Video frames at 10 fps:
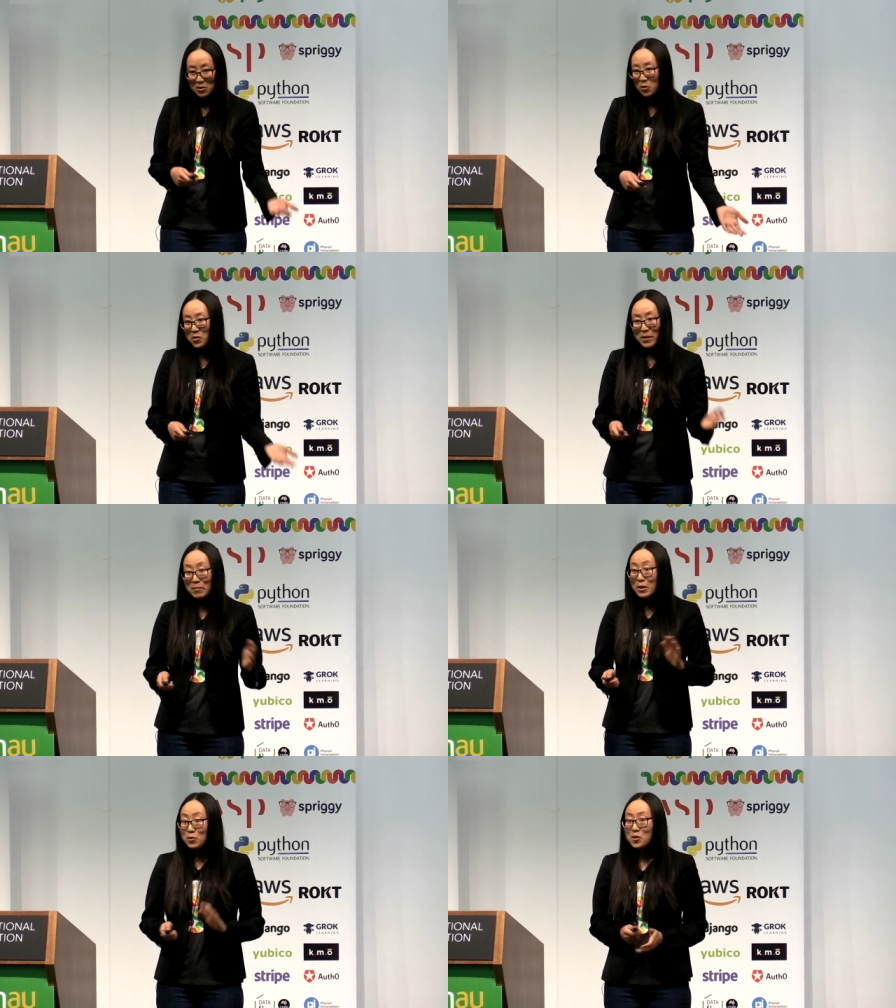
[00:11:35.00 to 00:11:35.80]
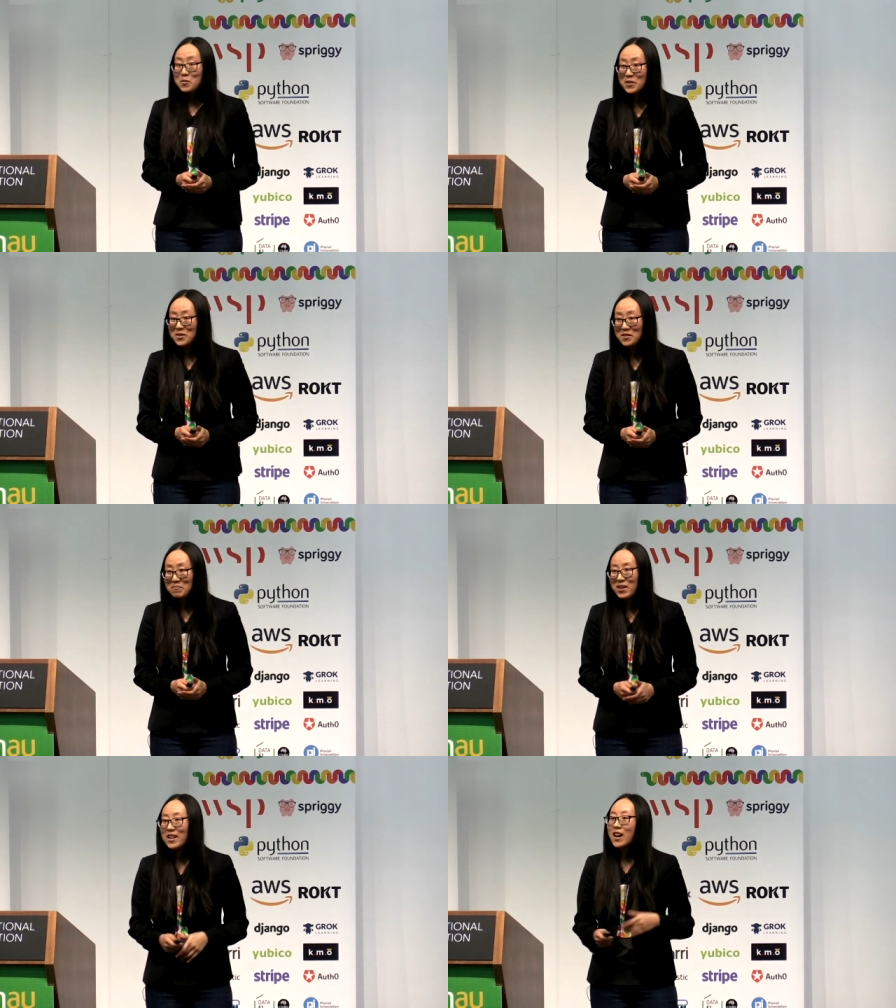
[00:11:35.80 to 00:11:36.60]
talk about my talk with
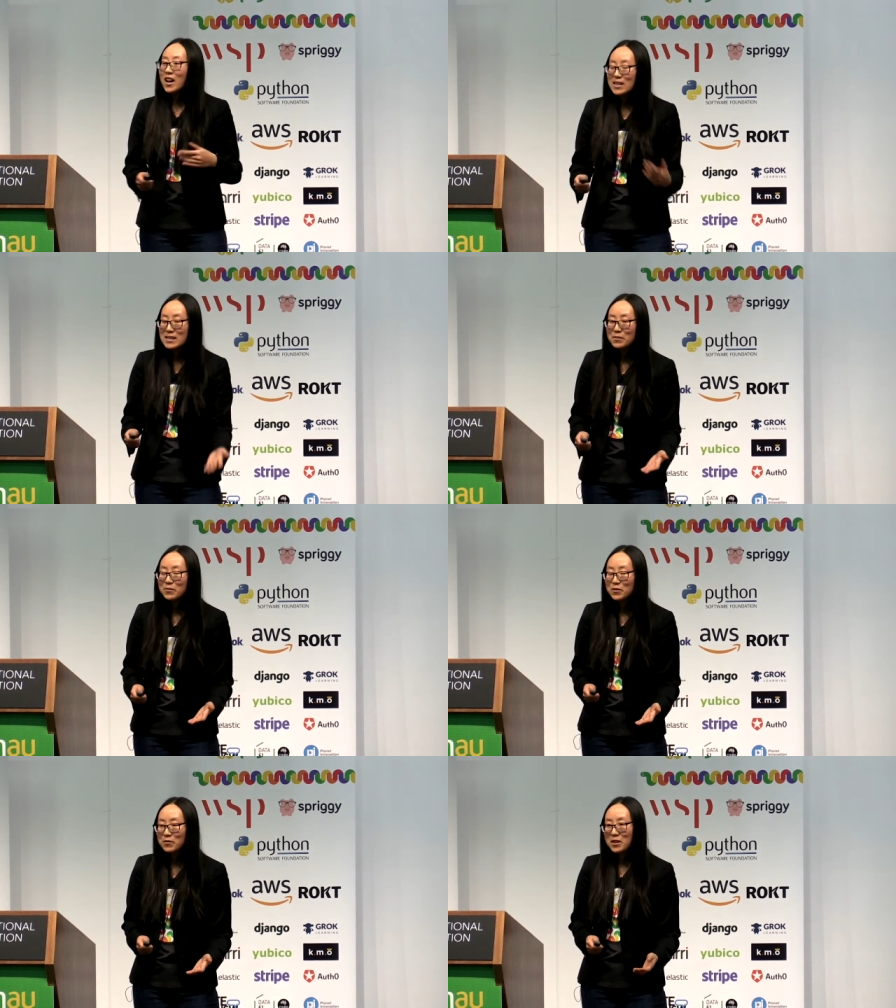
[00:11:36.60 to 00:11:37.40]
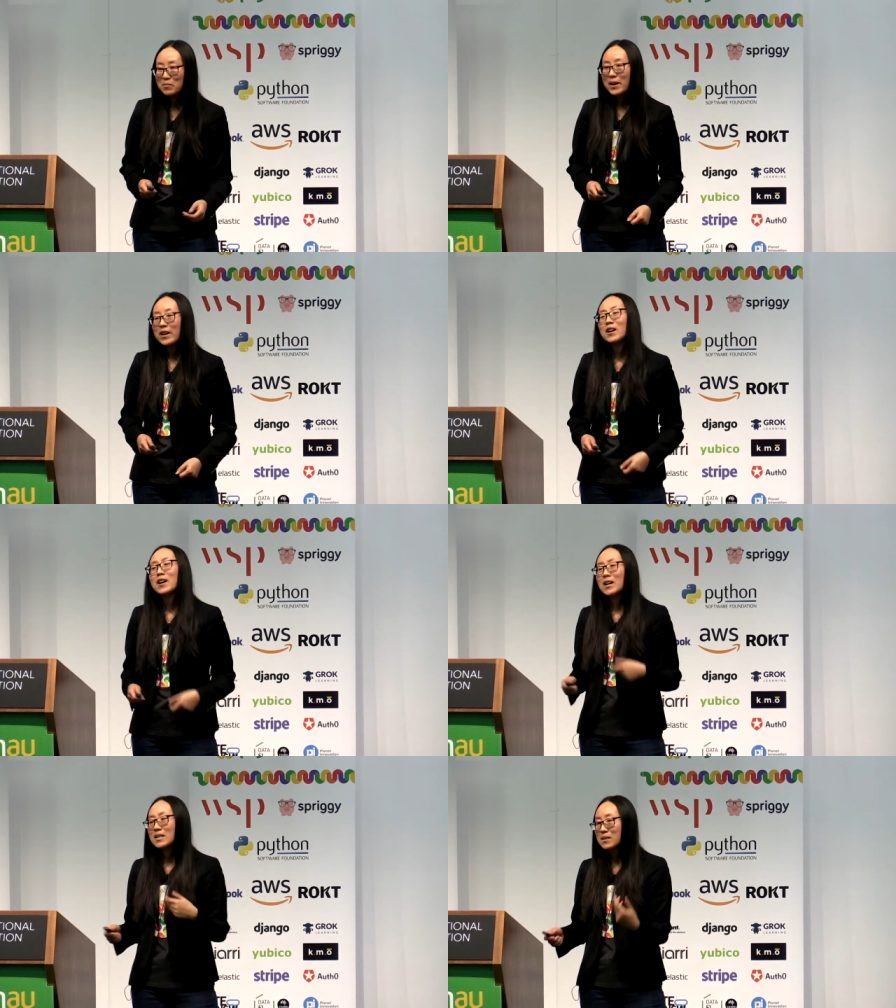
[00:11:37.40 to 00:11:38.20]
them. And I asked them for feedback, I
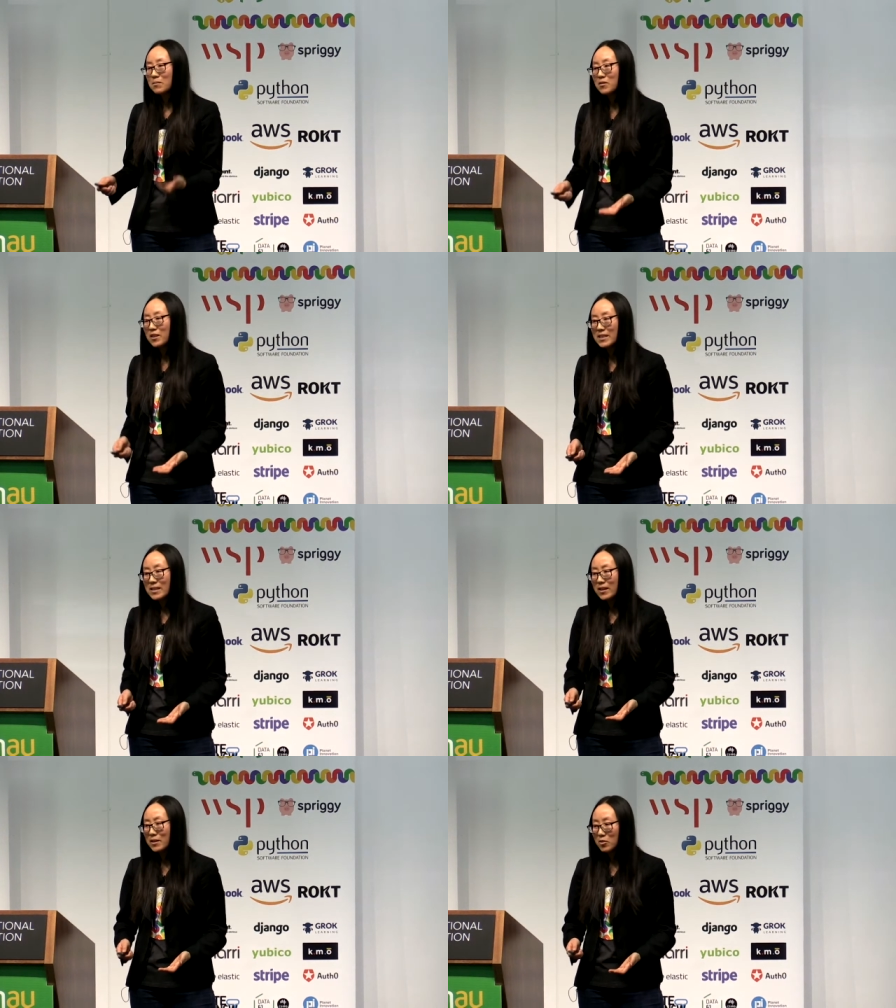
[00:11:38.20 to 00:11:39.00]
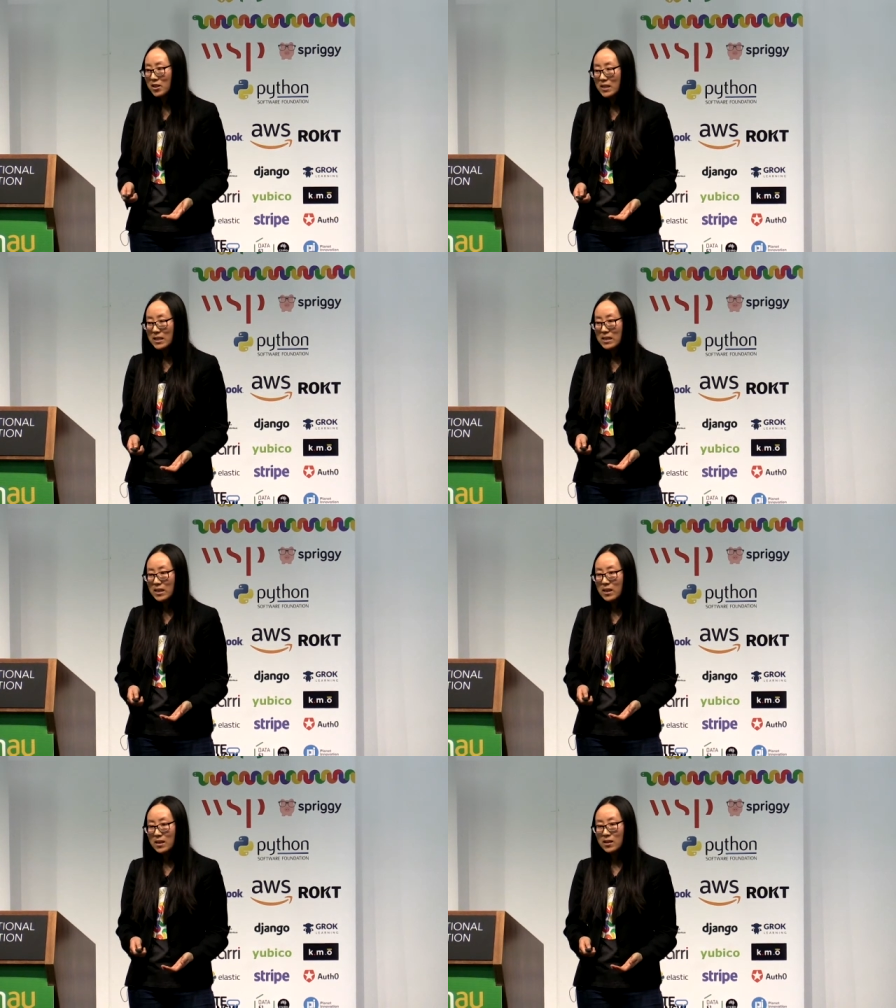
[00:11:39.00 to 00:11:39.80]
asked them the things that they wanted to
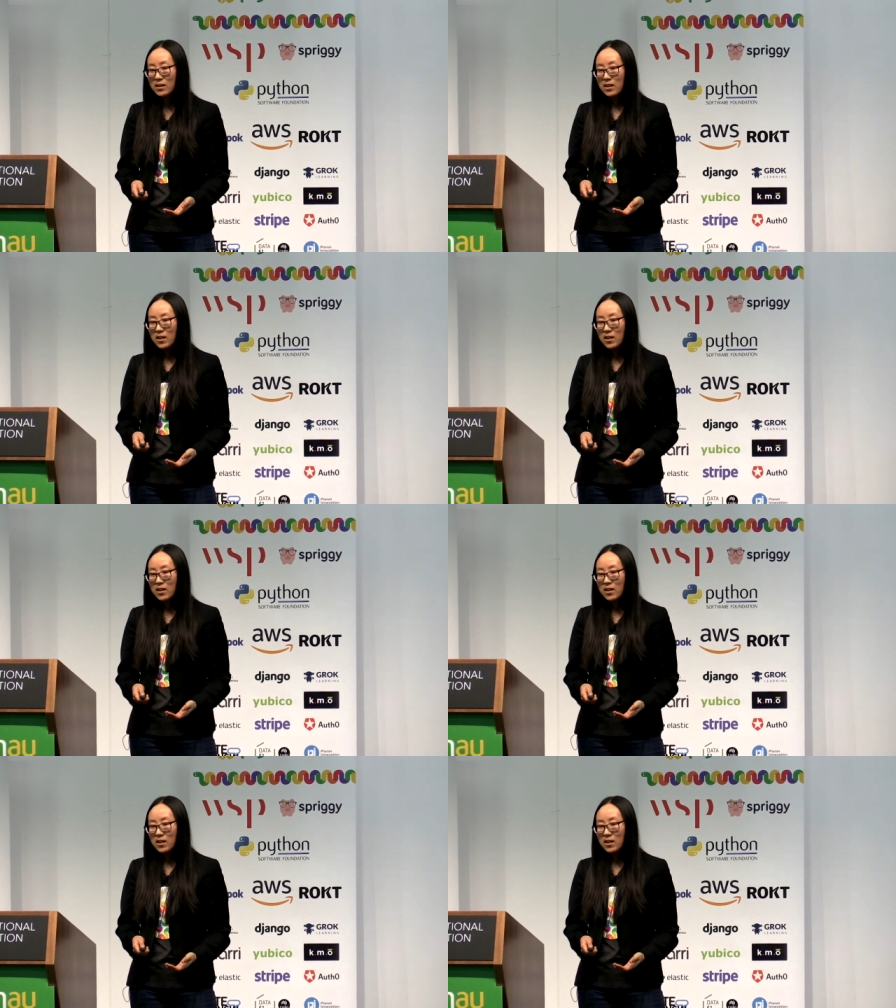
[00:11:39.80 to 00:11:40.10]
see,